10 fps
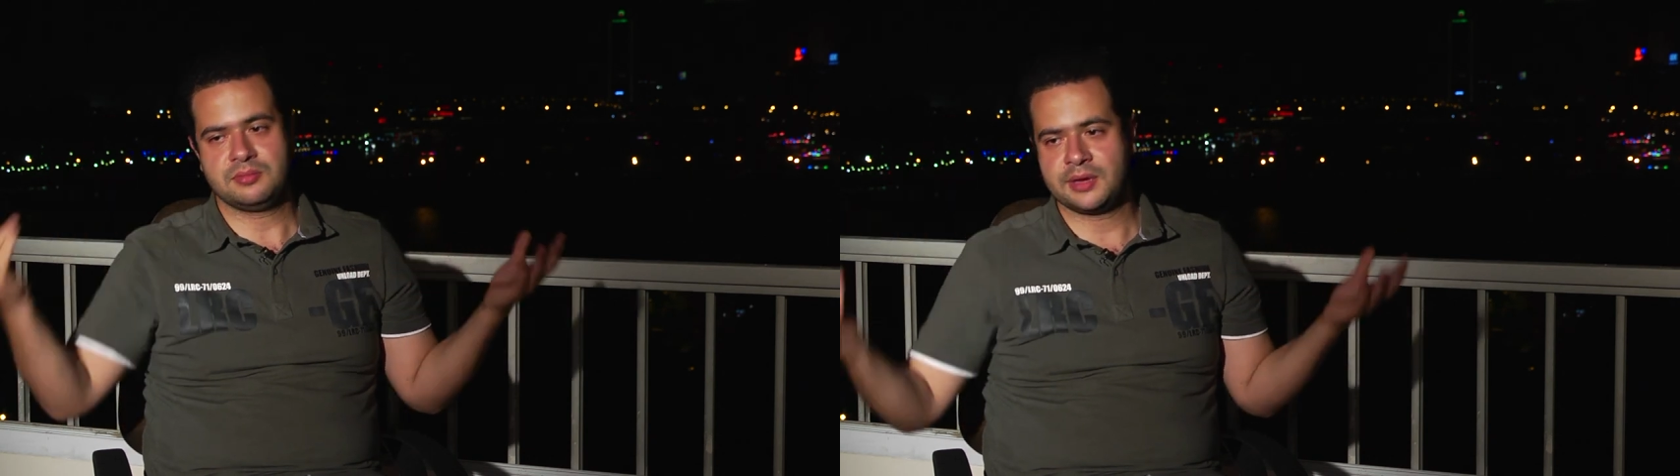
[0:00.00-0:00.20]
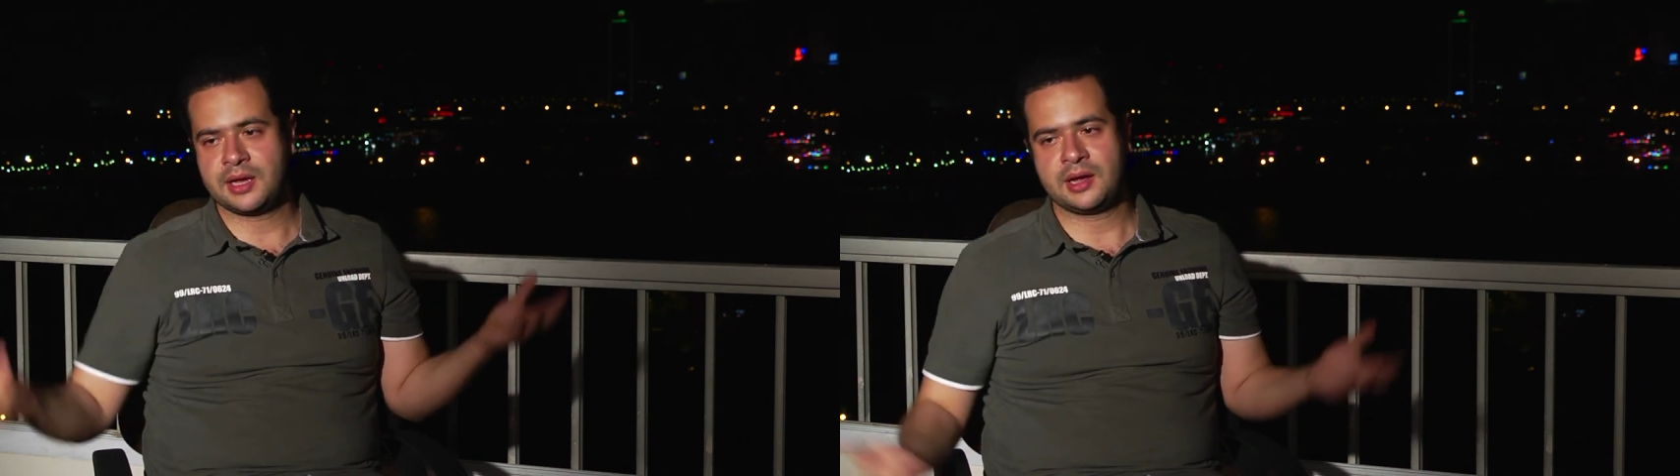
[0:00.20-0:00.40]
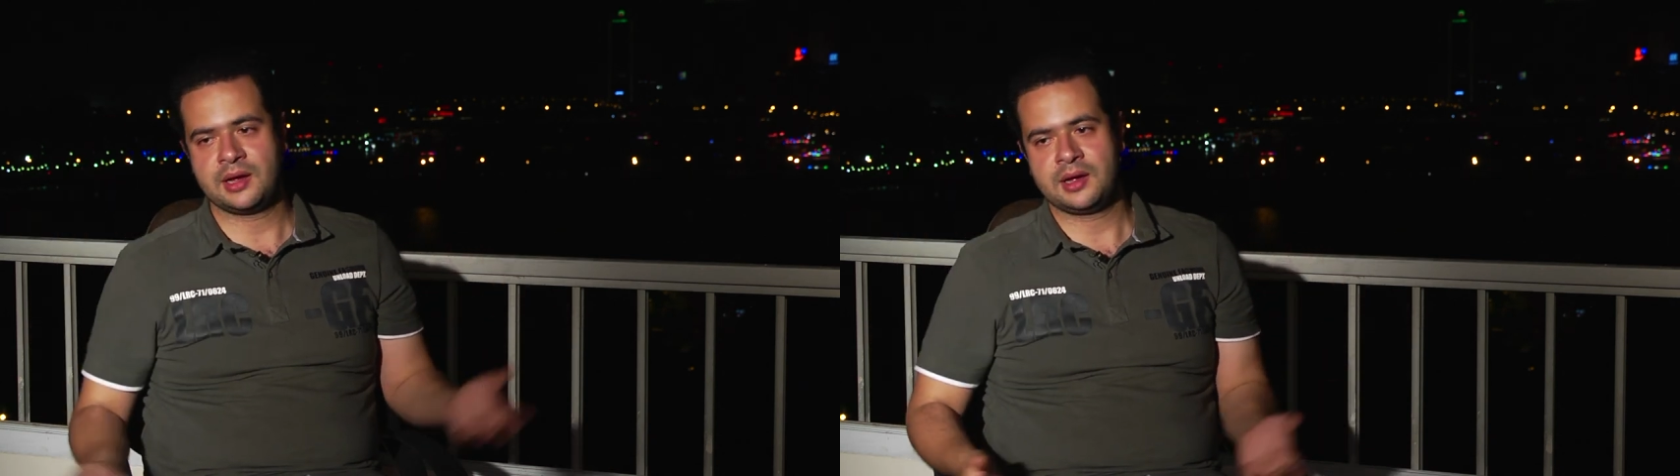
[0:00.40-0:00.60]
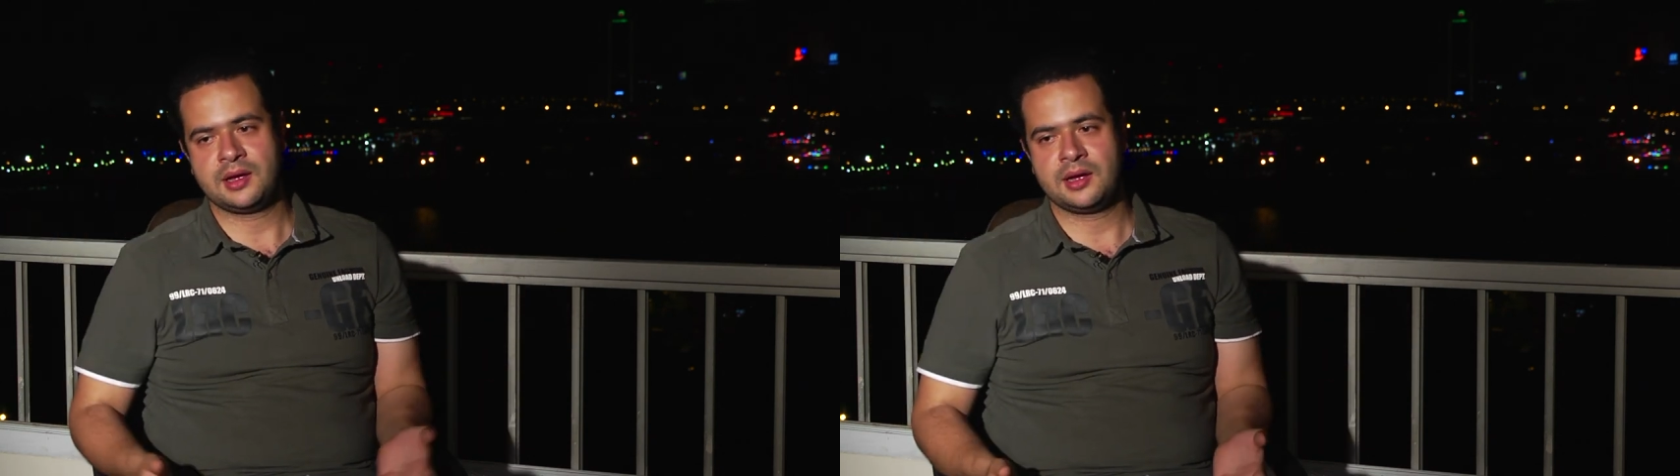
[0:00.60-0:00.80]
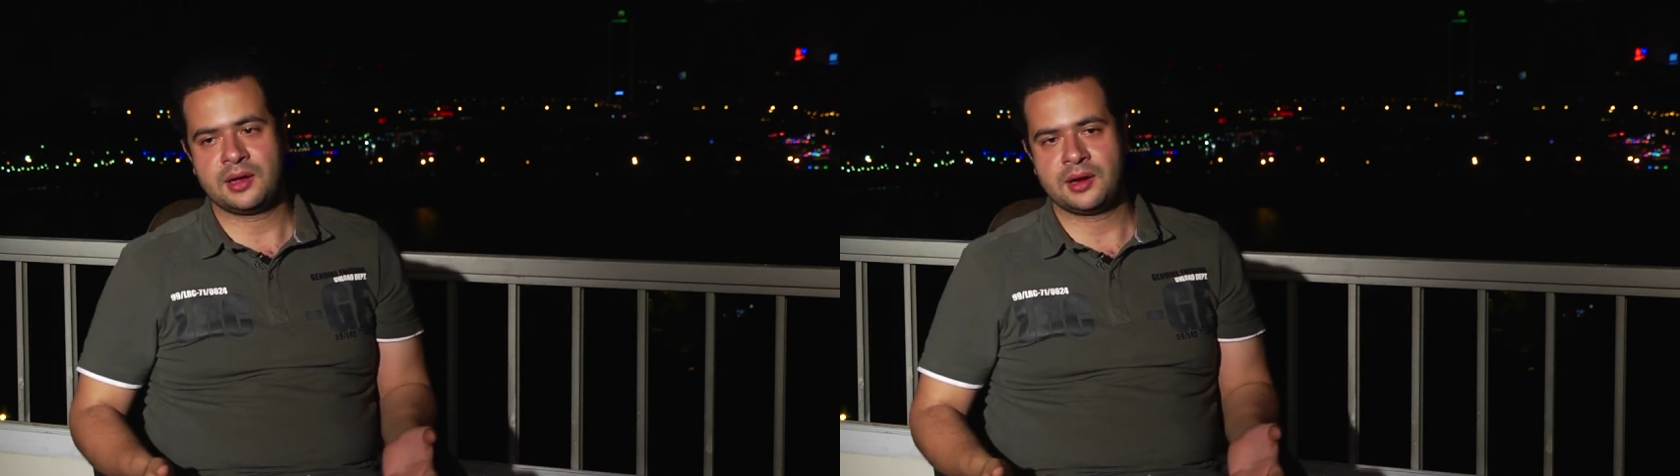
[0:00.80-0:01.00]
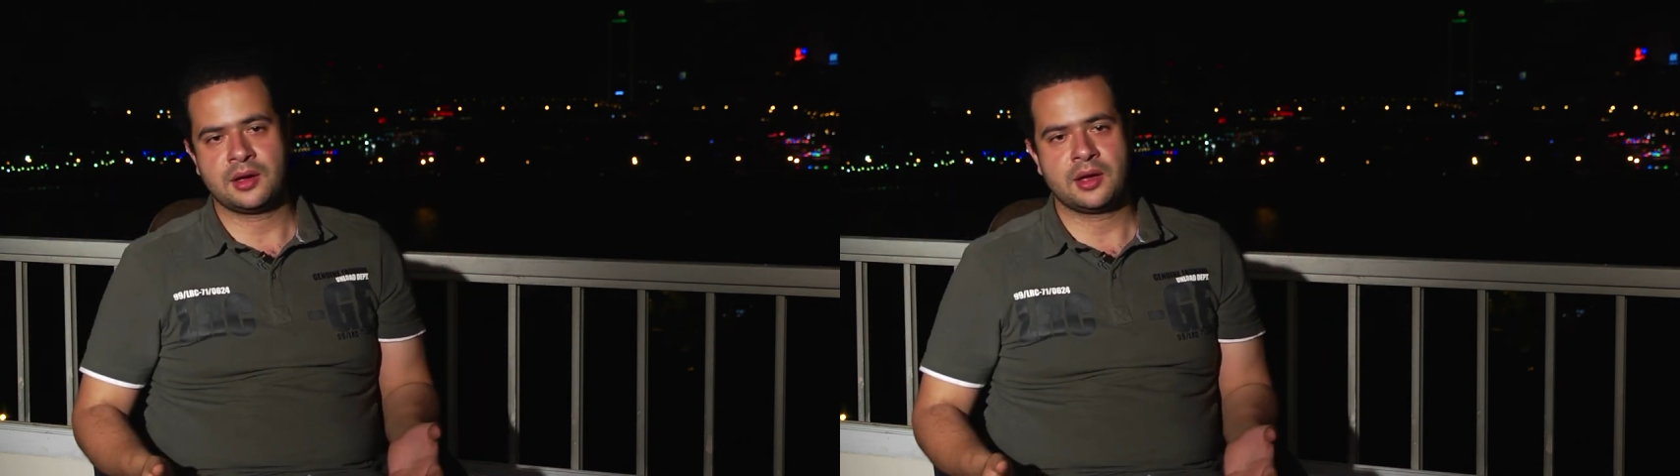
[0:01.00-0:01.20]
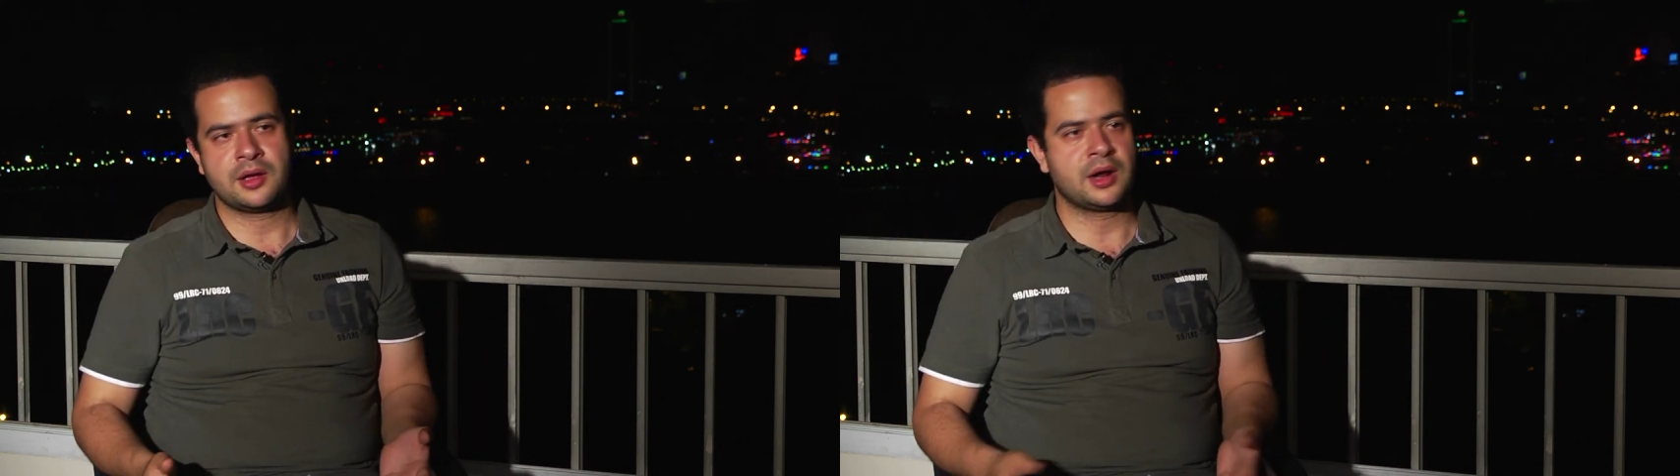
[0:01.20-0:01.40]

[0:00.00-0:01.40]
uh,